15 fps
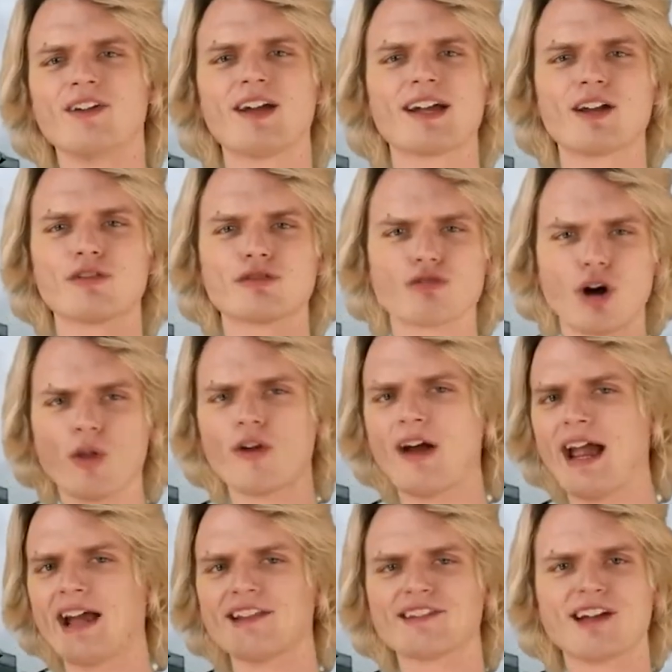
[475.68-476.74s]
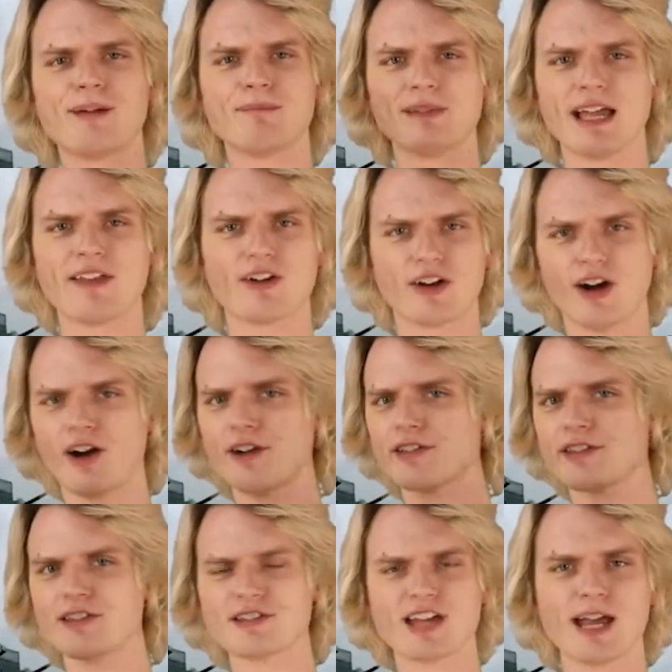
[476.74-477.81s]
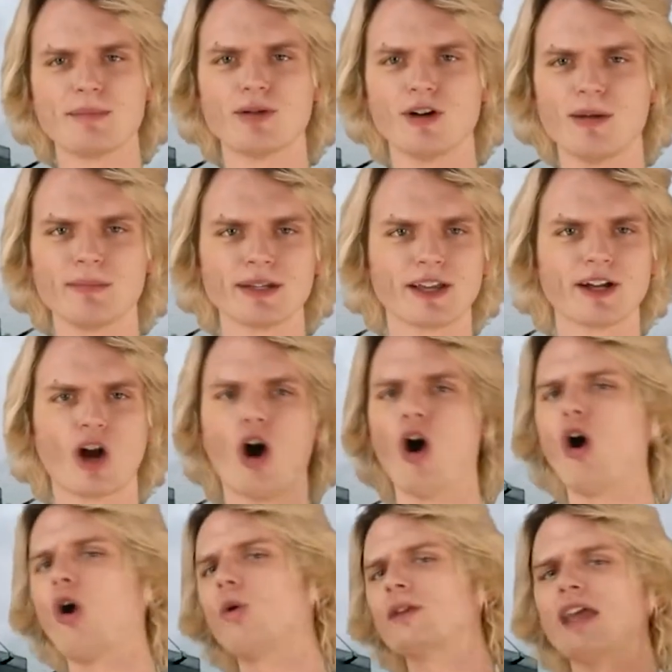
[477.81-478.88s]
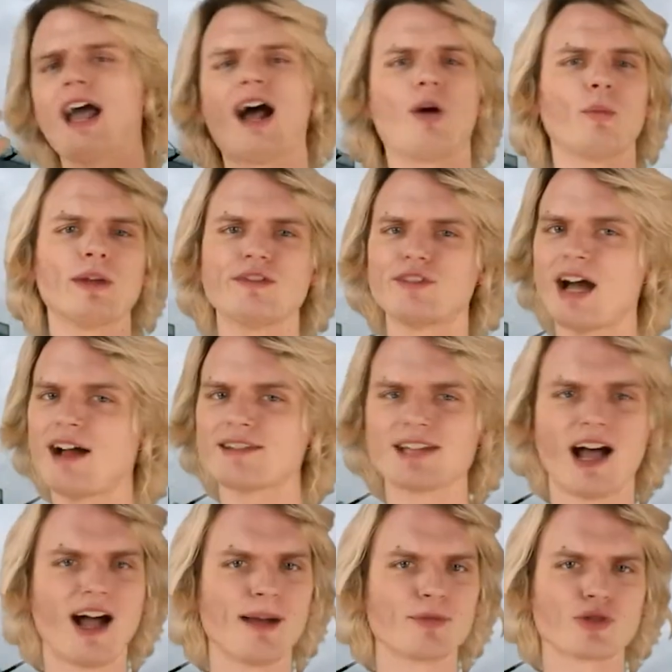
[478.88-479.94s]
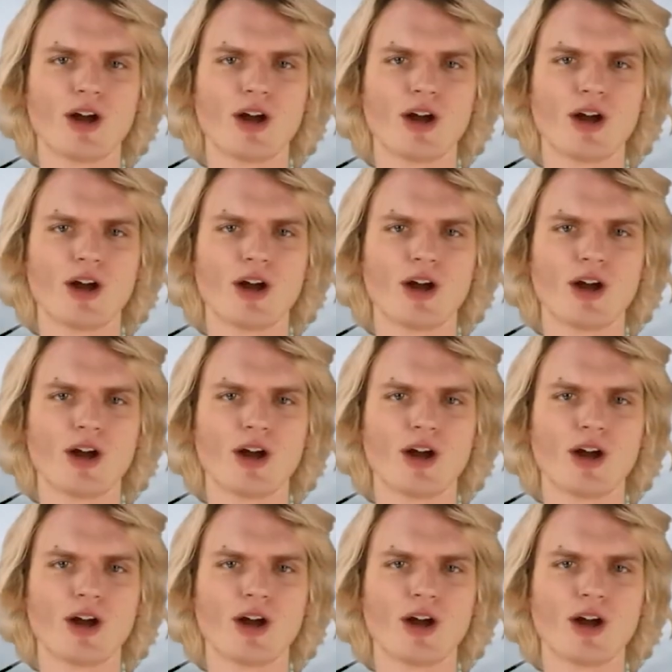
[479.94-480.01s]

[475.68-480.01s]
They're not gonna throw their hands up, lay their cards on the table, and be like, oh yeah, we've got time